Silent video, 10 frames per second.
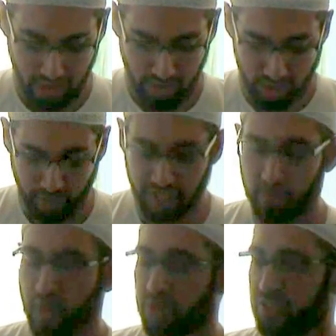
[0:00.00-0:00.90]
So, my dear
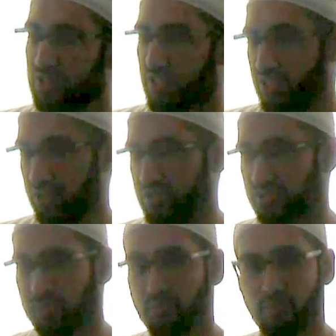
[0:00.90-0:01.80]
brothers and sisters,
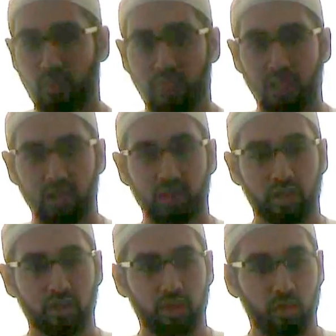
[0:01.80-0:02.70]

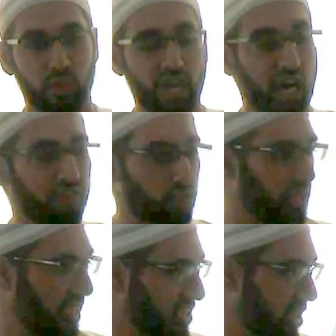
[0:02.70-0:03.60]
we have
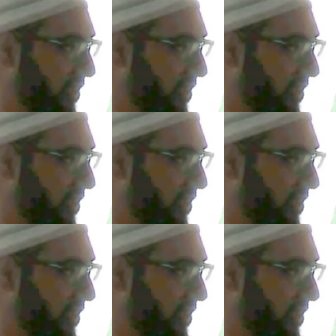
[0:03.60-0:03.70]
20 days